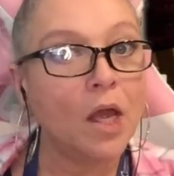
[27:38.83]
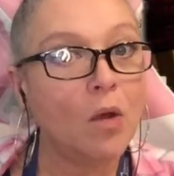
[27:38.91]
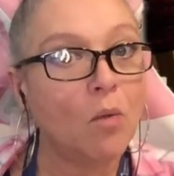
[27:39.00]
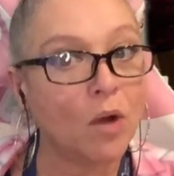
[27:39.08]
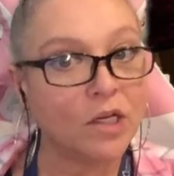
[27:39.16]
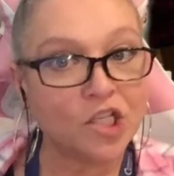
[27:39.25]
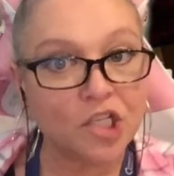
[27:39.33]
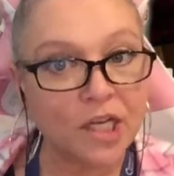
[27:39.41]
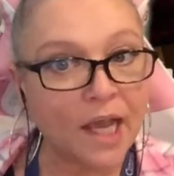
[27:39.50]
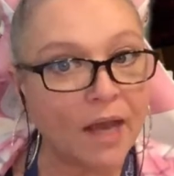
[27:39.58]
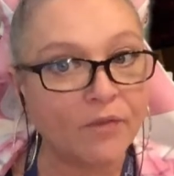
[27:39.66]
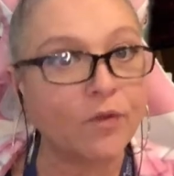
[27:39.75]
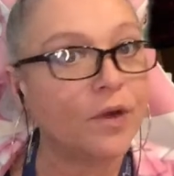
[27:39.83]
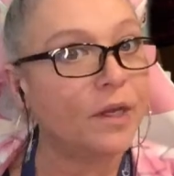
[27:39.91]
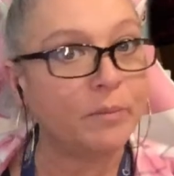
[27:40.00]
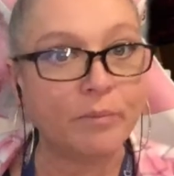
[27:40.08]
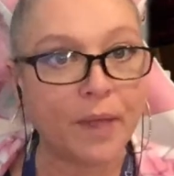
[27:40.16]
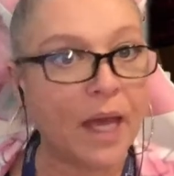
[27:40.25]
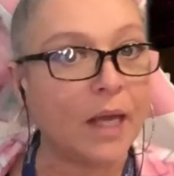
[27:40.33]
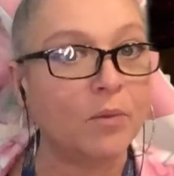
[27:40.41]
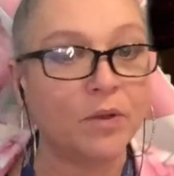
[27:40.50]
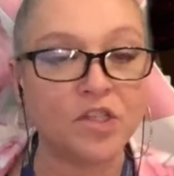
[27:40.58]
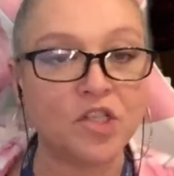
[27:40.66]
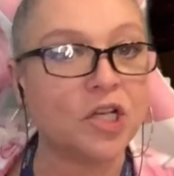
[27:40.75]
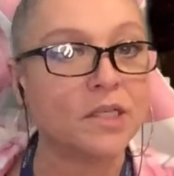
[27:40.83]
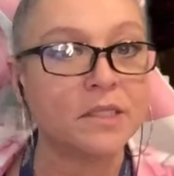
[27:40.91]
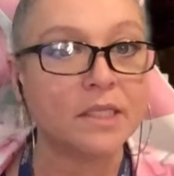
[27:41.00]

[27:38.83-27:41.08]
Was she ever in bed with just